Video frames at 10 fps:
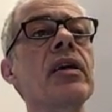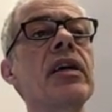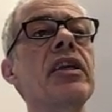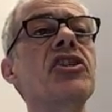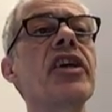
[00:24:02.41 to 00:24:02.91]

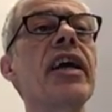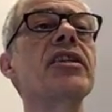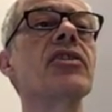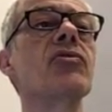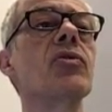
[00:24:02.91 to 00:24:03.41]

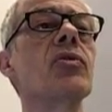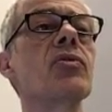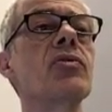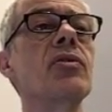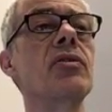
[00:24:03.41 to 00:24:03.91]
Initiator
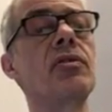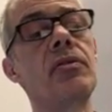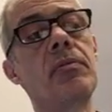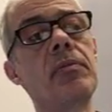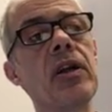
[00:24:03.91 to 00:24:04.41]
or
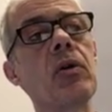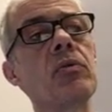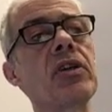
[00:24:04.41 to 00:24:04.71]
you know,